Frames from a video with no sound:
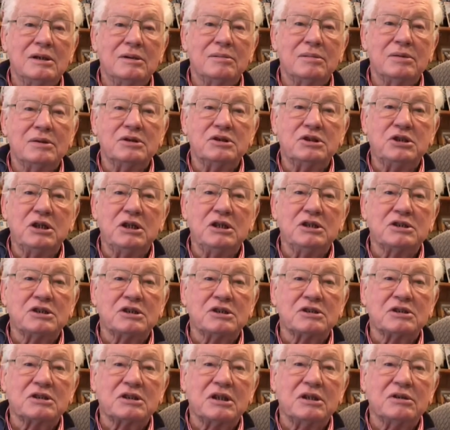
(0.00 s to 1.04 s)
but
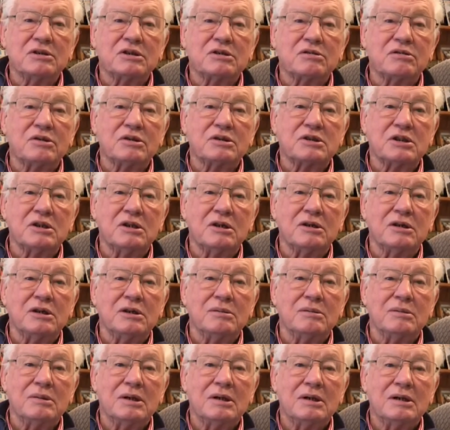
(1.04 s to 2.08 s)
Jesus gives for
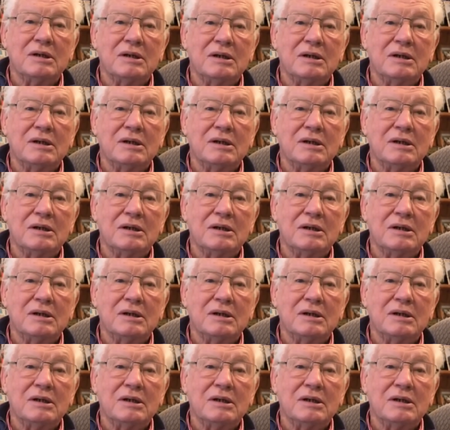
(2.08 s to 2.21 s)
time